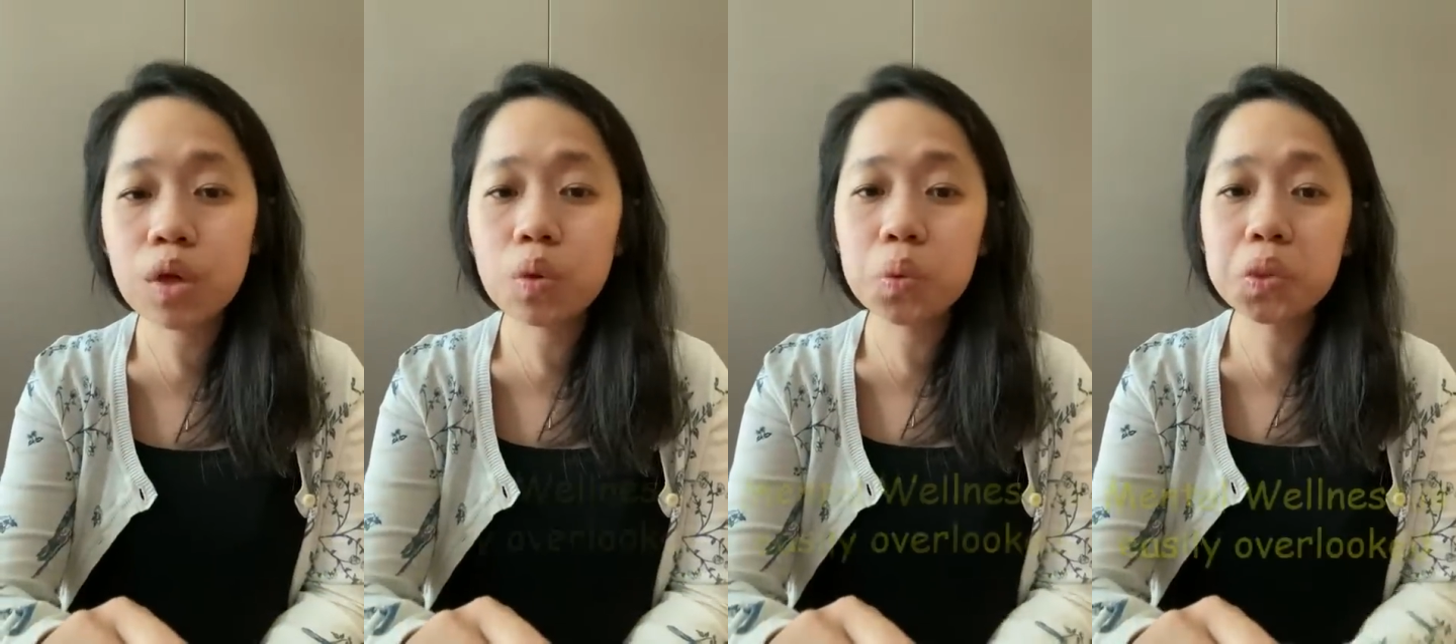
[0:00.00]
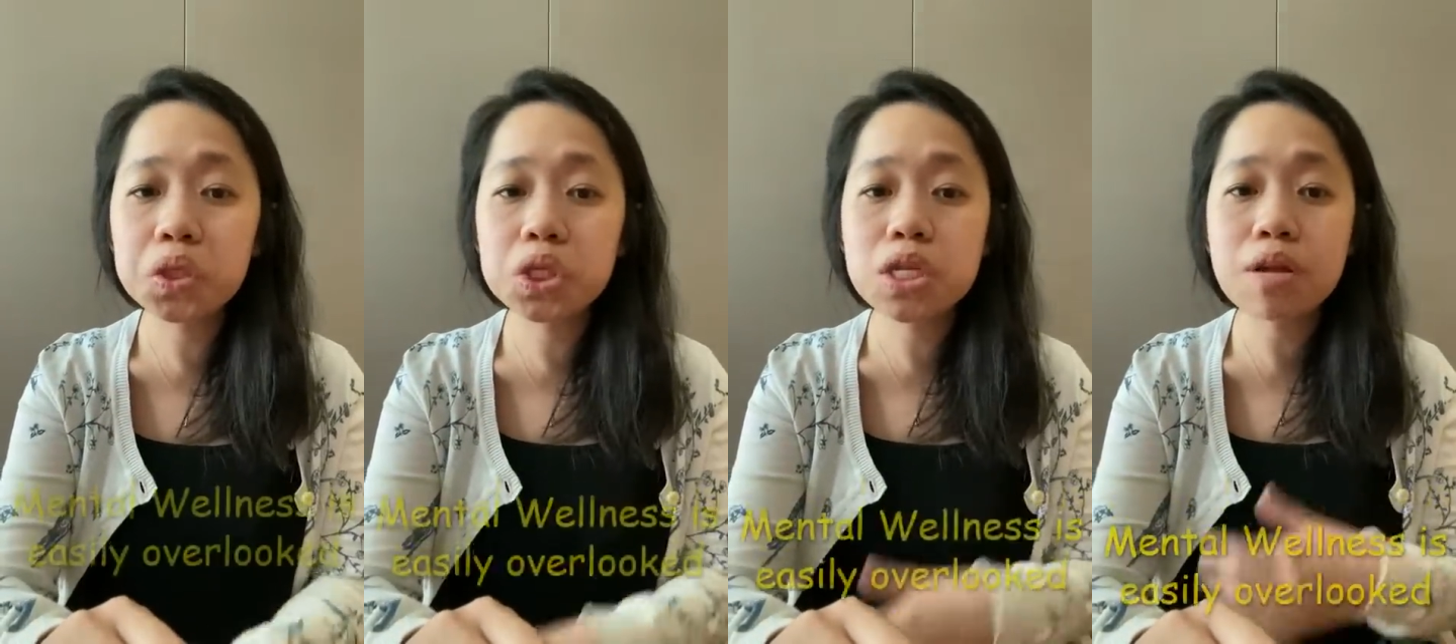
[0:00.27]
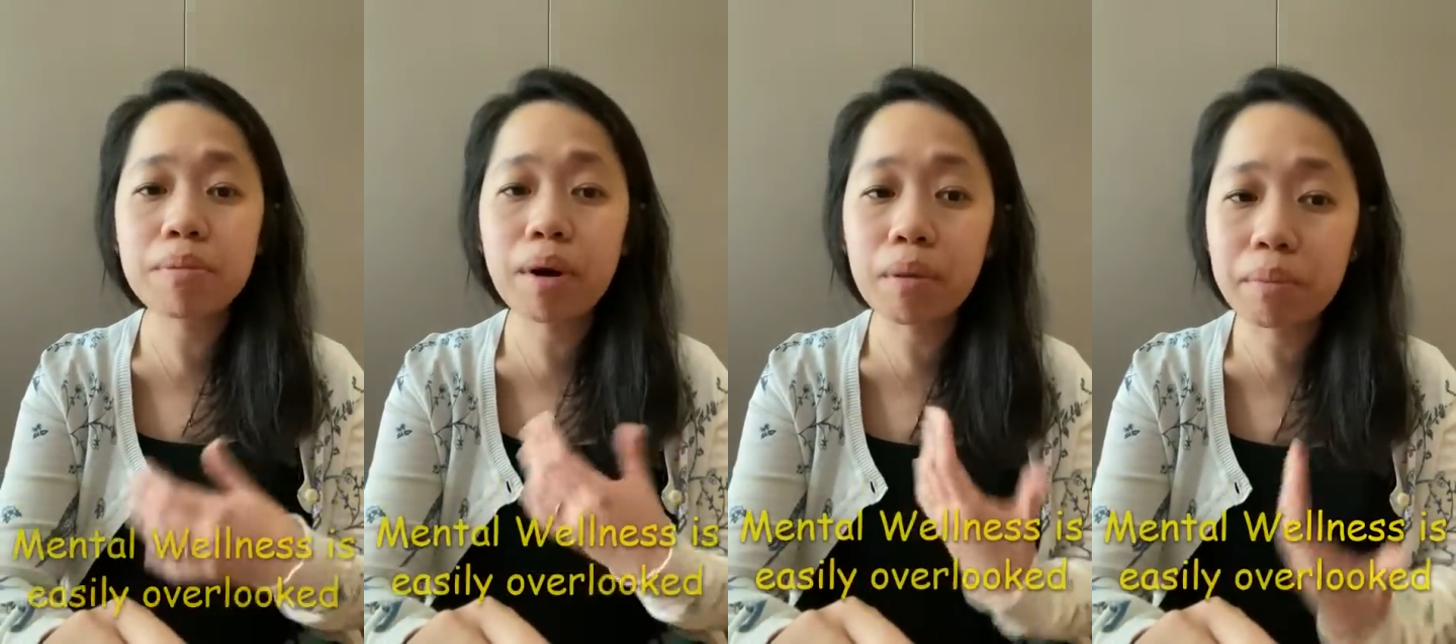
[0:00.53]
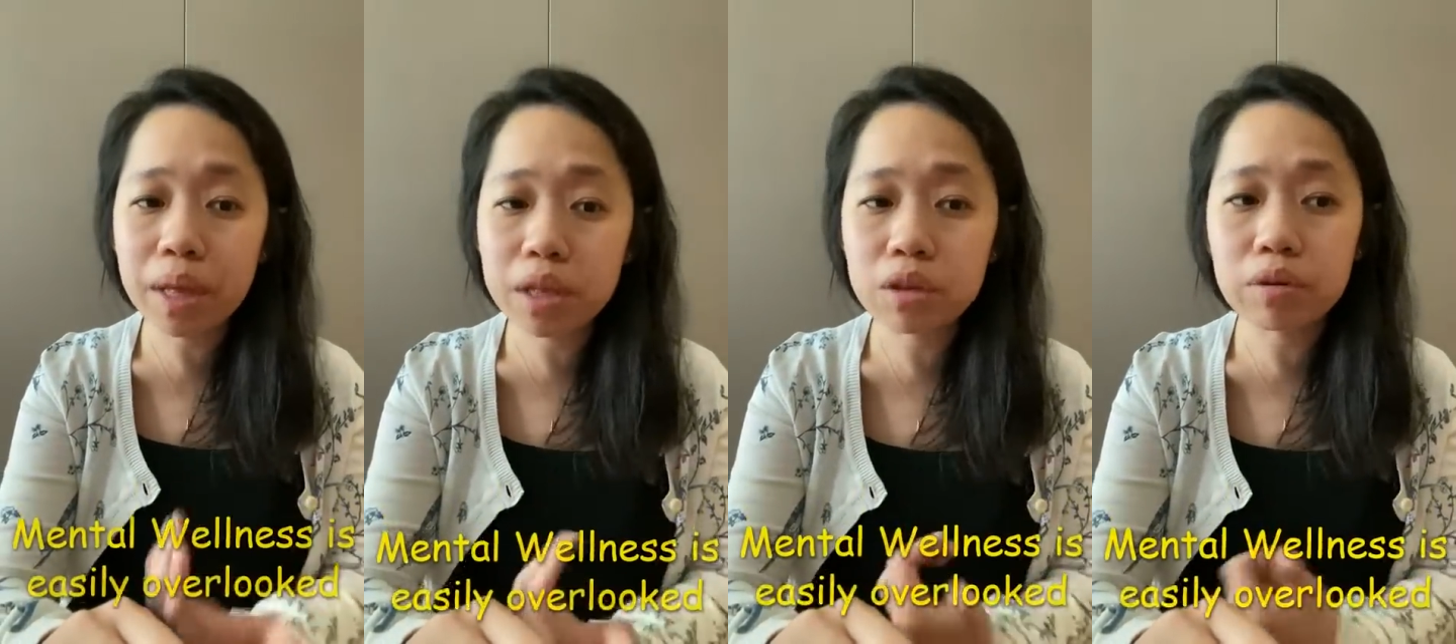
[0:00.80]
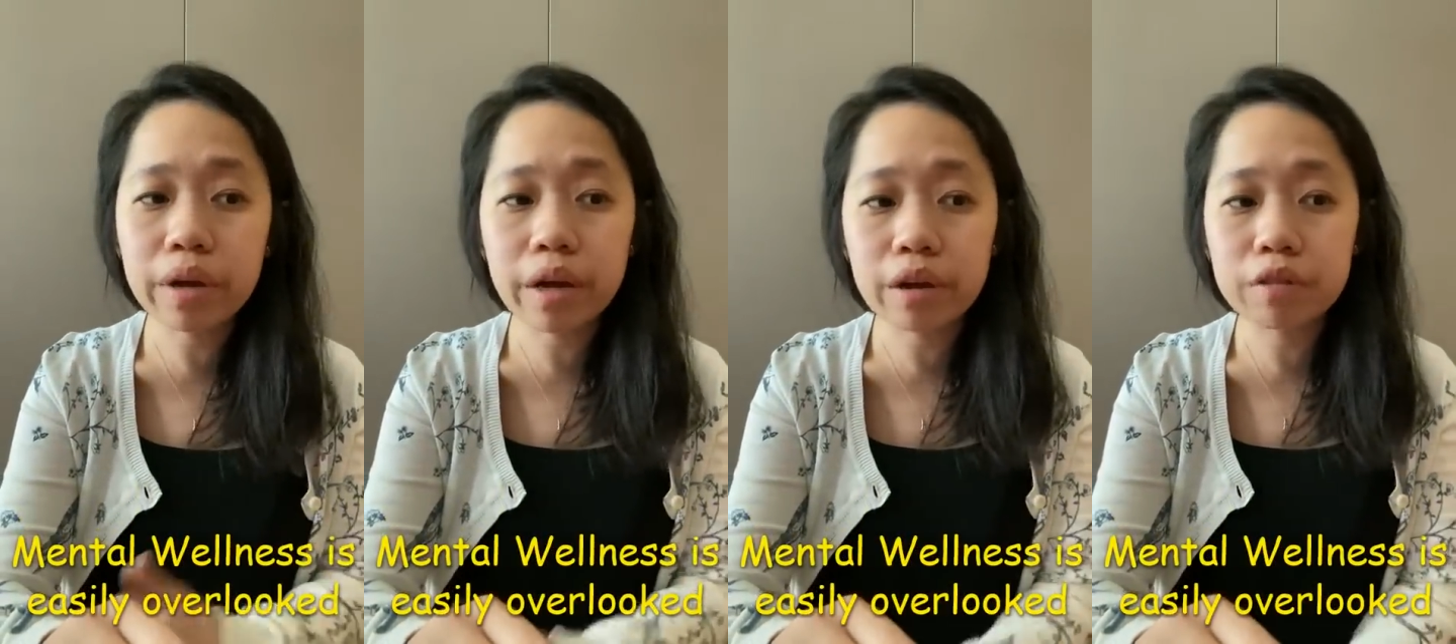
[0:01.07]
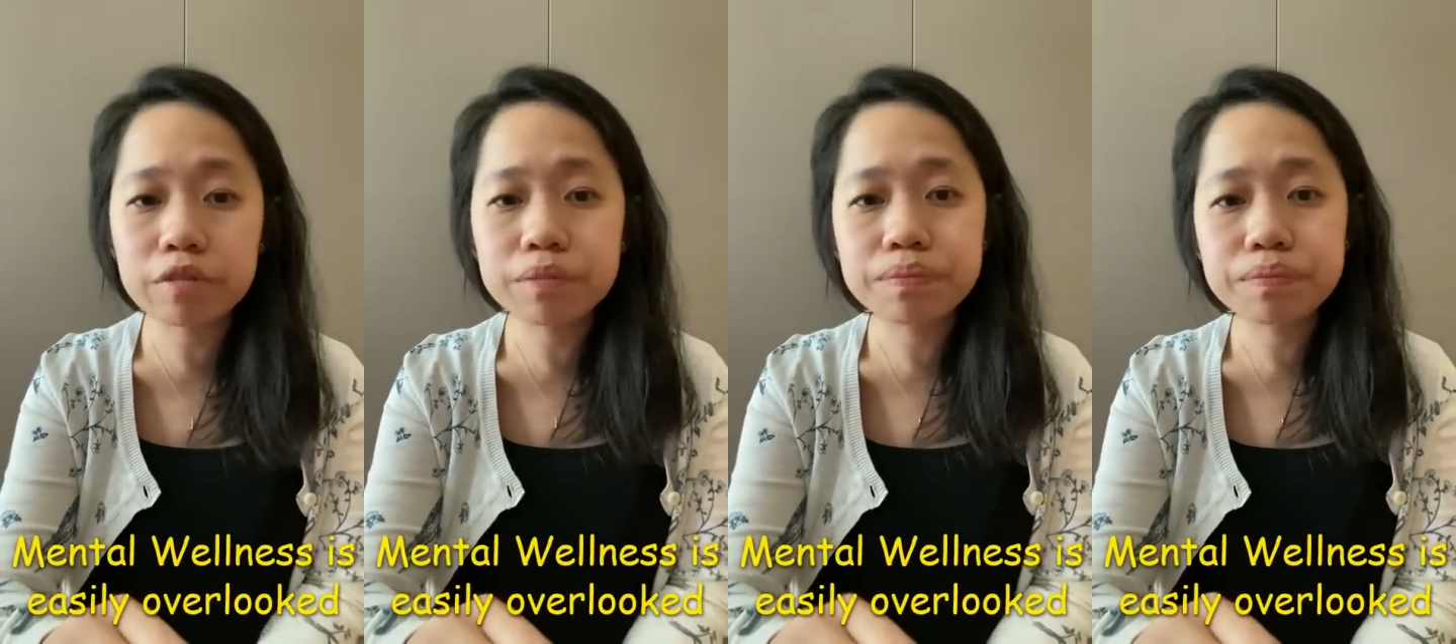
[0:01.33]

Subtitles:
which is about mental health,